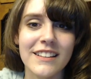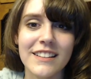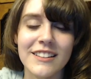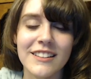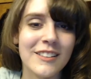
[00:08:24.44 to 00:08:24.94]

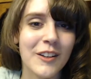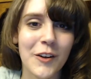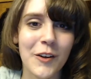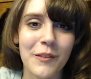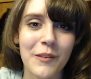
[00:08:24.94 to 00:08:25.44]

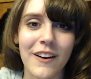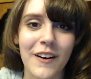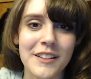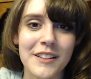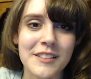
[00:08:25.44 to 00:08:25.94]
So many
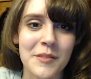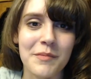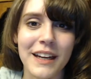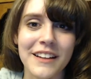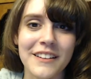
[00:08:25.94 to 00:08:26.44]
awesome
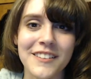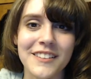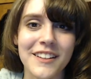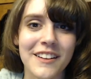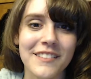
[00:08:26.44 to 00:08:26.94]

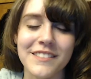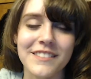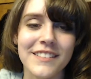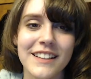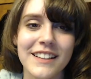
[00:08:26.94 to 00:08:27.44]
panels of...
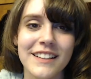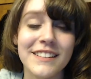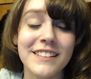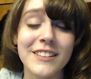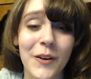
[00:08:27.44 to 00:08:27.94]

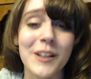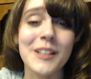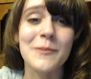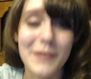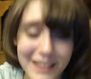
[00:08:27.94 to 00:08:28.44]
This is going
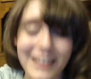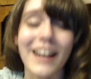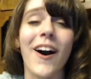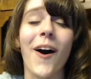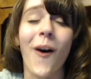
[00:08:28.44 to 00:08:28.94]
to be
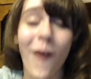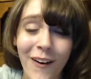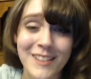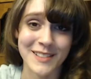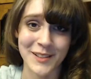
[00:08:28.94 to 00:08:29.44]

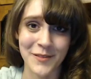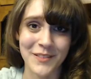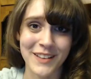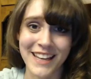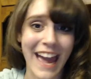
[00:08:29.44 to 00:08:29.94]

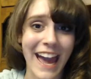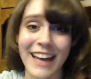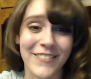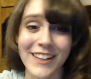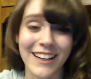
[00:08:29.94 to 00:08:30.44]
awesome
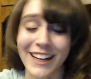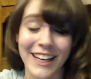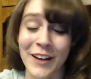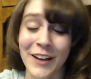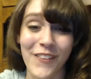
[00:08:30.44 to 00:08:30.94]
animated. I
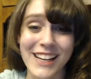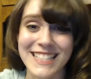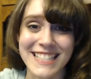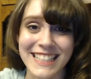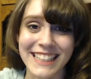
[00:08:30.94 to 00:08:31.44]
can't wait
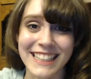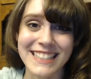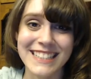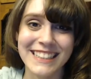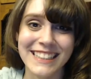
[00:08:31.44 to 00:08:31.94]
to see
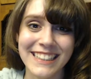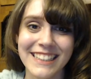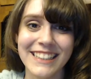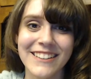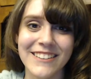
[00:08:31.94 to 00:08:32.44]
this.
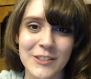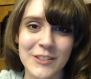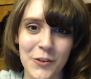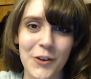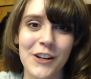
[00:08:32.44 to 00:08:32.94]
Your
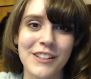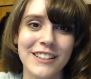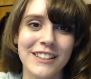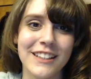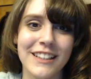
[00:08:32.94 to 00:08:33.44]
sword
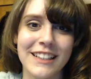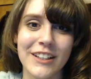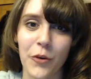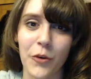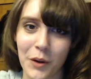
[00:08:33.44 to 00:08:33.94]

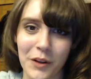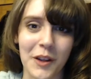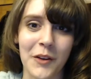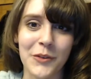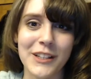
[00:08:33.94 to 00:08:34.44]
will
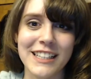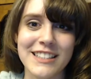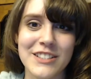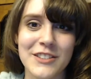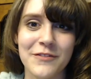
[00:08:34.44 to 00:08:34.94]
not
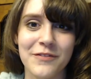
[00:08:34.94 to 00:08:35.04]
reach.